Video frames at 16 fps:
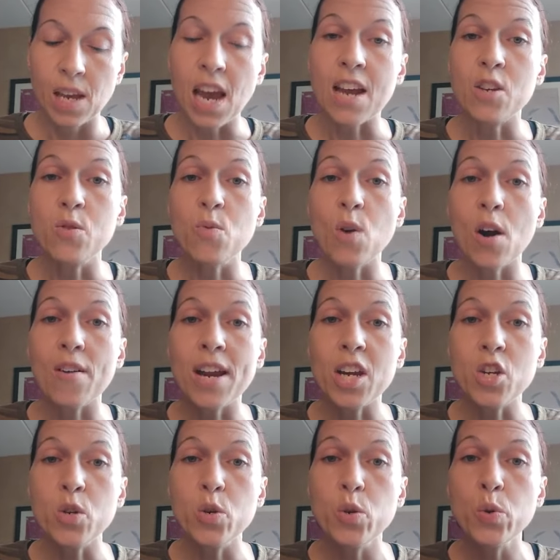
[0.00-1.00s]
And you are
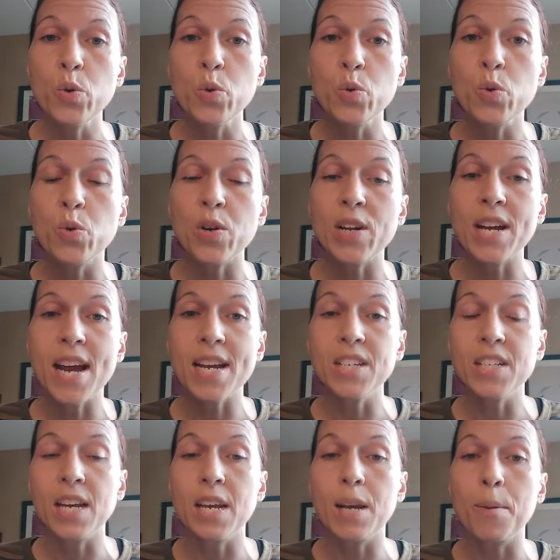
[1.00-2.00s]
a new
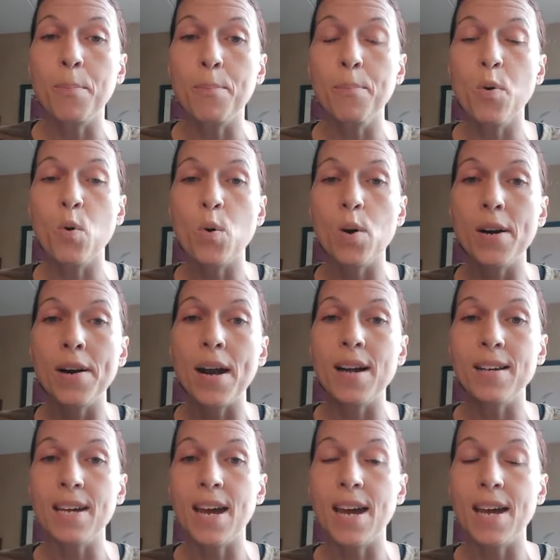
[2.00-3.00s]
creation, born
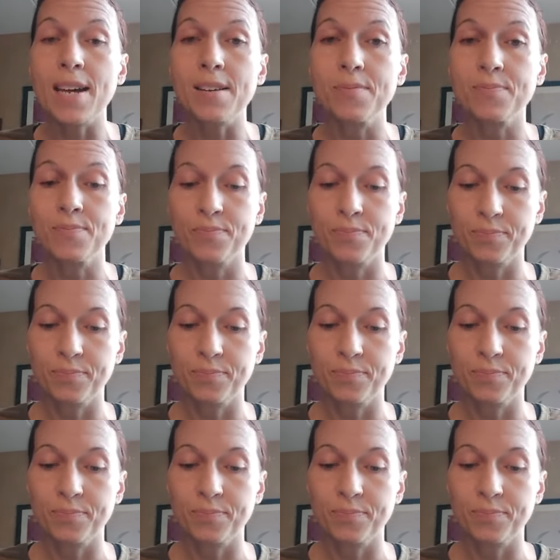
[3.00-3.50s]
again.